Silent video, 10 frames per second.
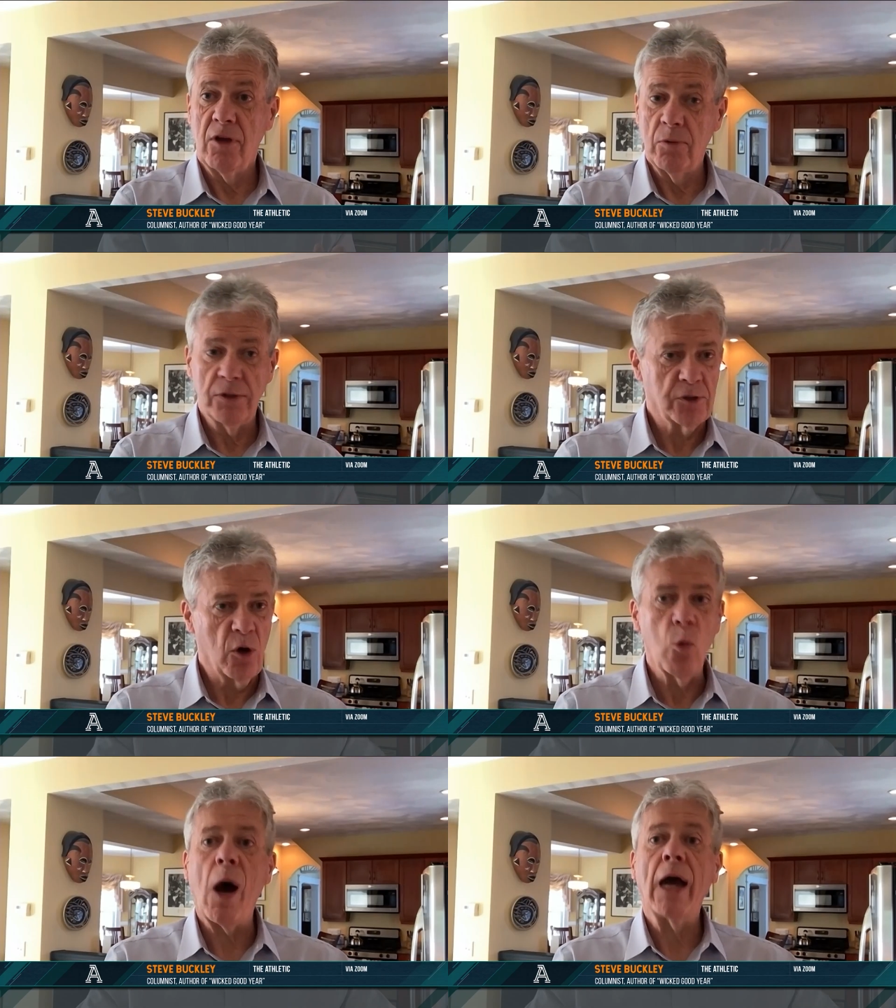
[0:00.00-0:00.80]
they were
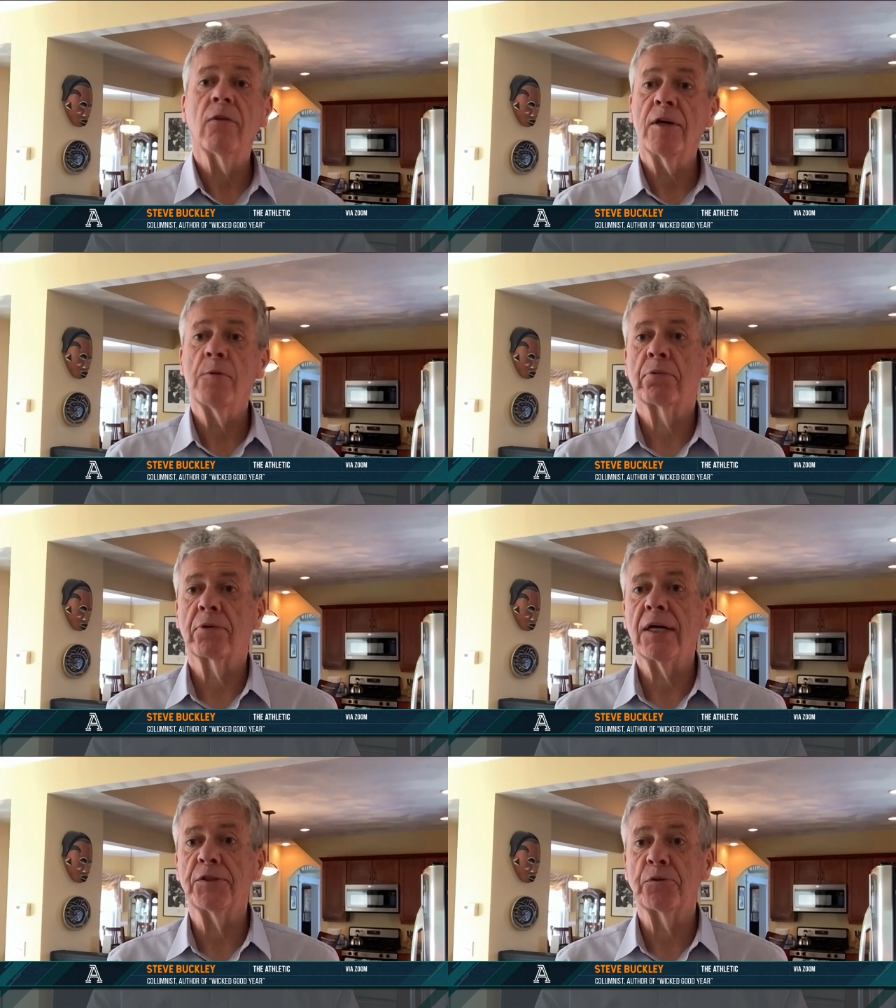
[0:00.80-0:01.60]
so wildly
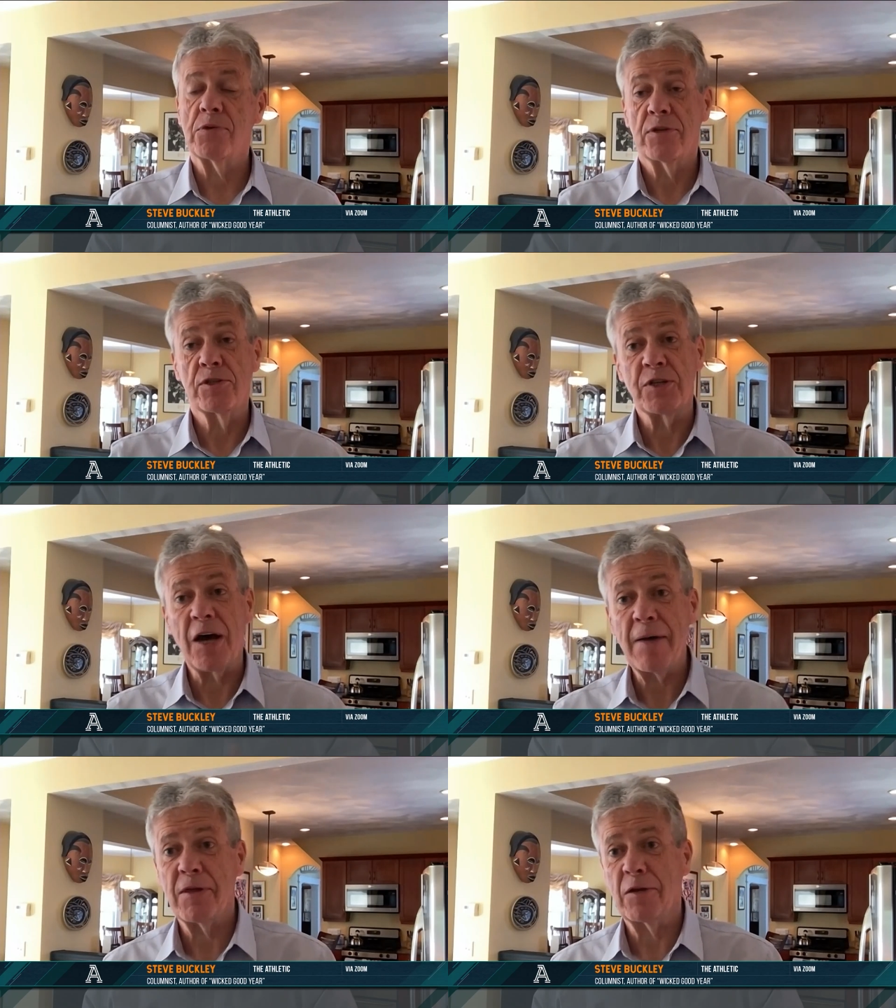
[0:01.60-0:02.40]
impressed with the
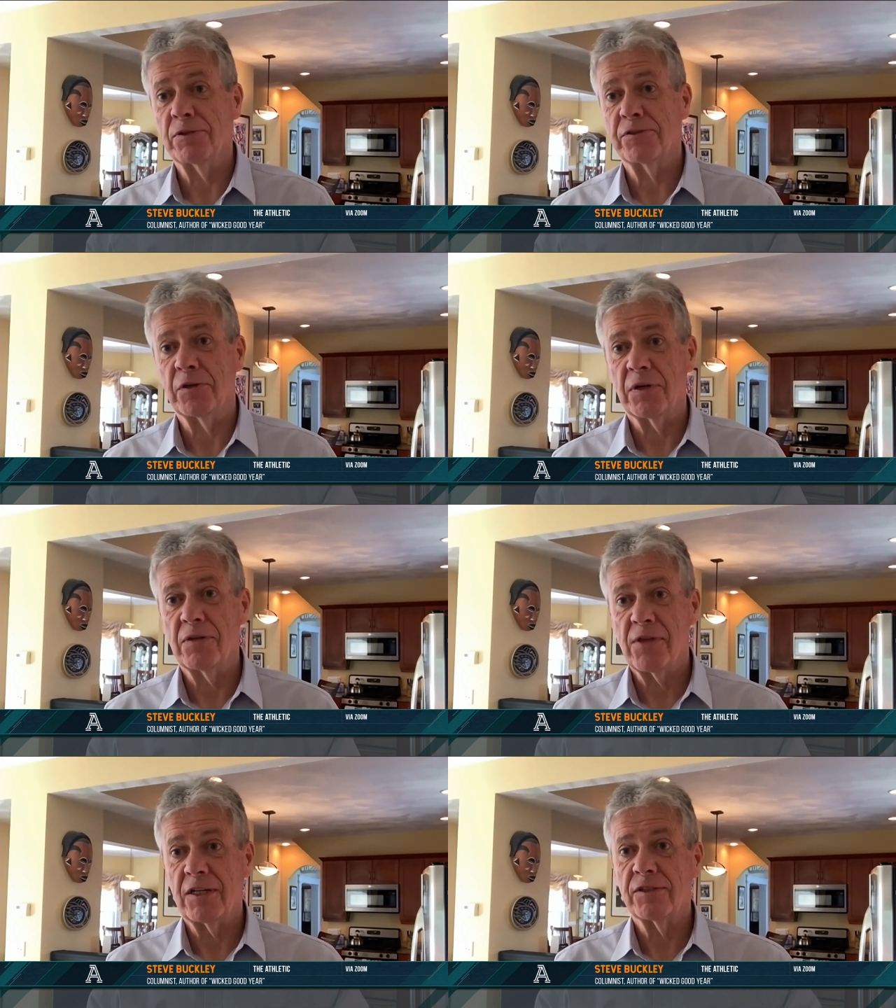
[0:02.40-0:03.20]
job that he was
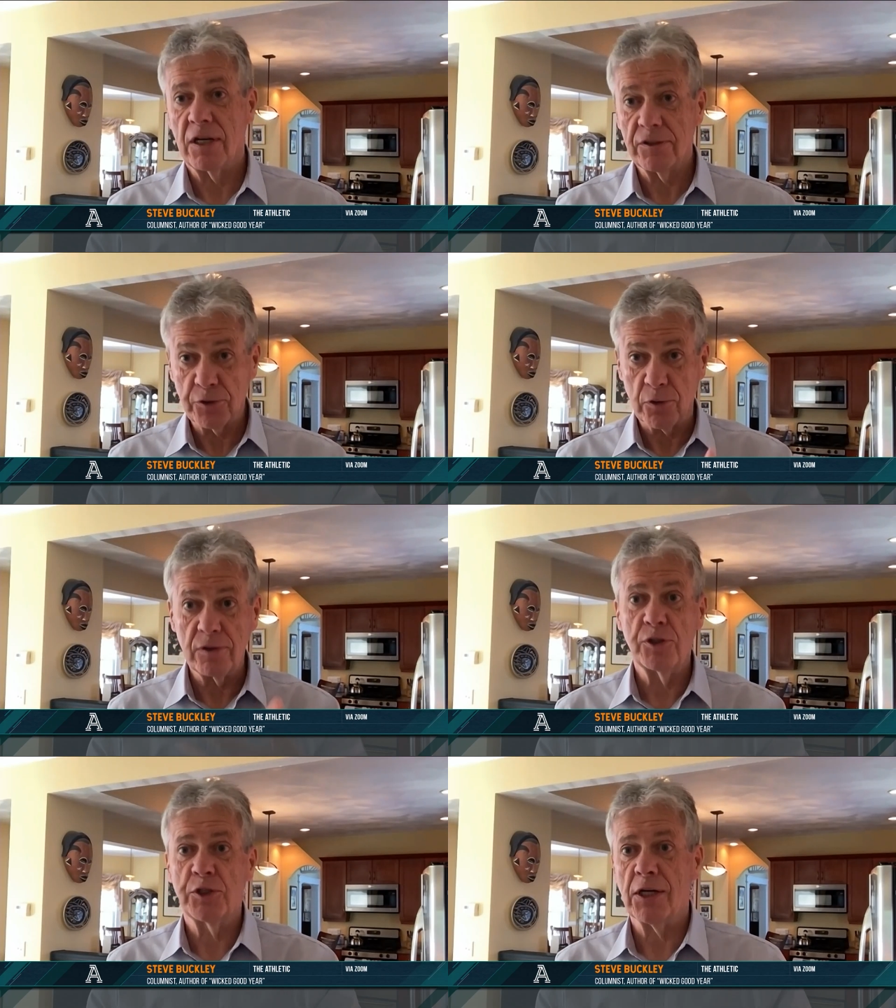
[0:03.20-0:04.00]
doing that at a
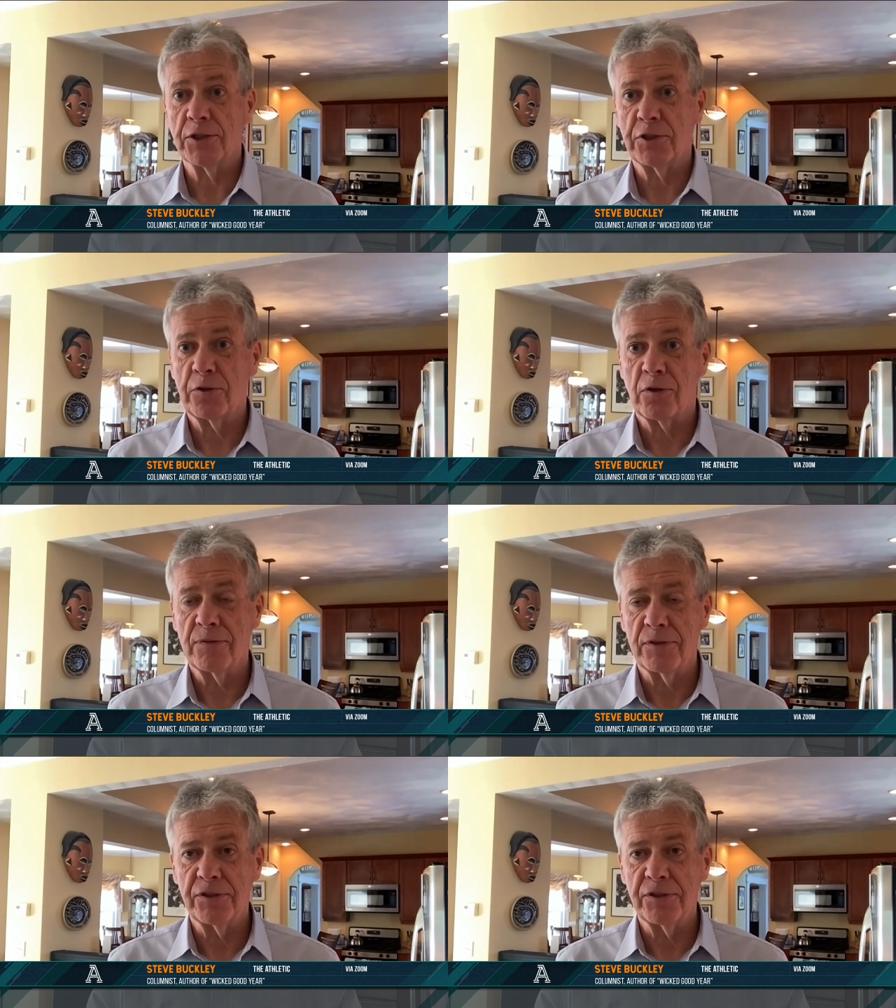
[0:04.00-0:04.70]
certain juncture during the